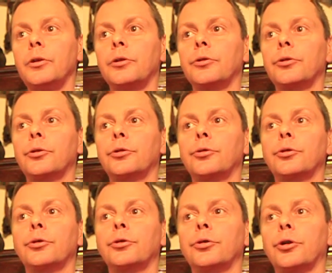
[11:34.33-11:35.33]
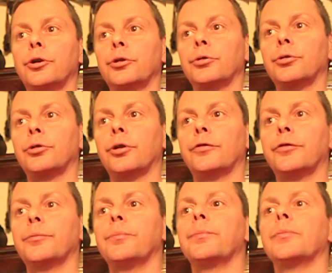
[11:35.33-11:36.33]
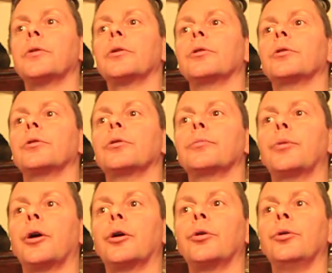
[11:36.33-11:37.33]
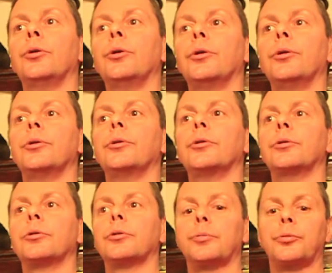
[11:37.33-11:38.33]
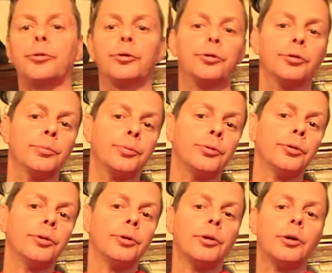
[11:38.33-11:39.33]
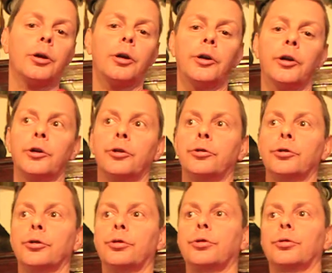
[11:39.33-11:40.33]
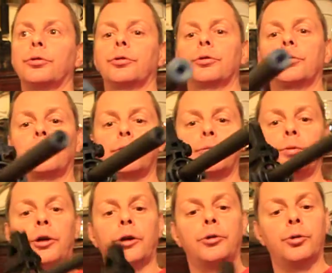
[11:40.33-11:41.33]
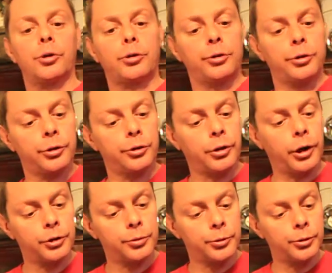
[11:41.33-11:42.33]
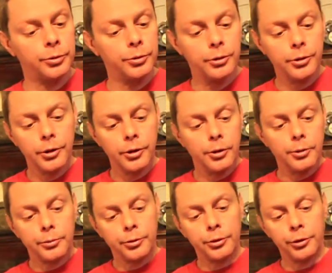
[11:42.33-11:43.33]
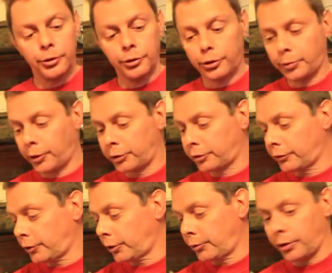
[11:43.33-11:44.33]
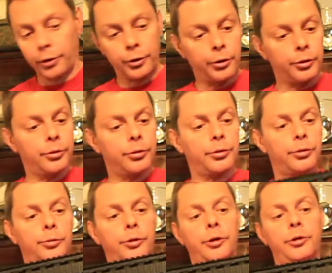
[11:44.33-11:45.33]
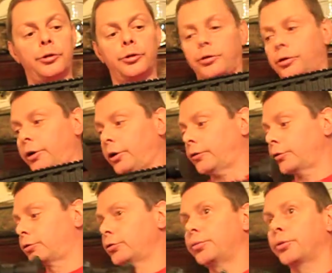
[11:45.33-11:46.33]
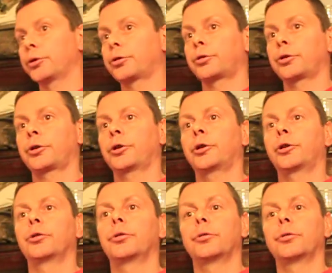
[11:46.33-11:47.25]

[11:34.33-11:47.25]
so you can see the sight and stuff. The barrel, it's pretty simple. I added this. This is a Black Hawk sling attachment. Pretty inexpensive. I wanted it this way. At least I have a 2-point sling on it.